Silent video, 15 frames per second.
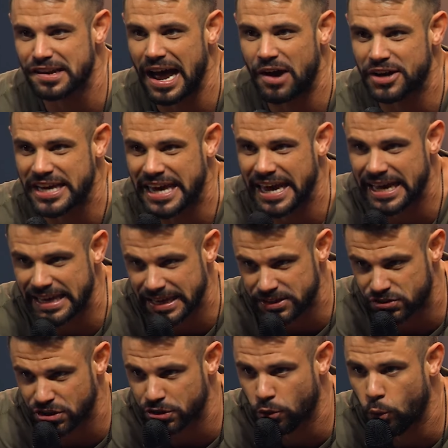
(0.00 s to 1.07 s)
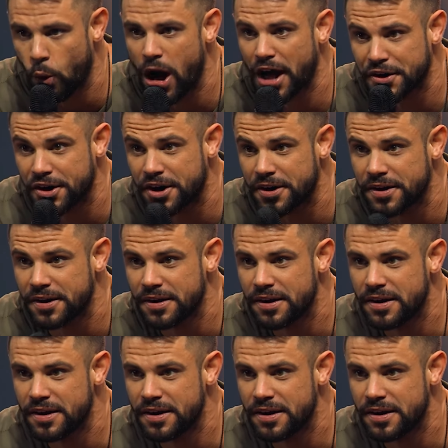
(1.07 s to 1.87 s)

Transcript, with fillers: how he can't get to the water.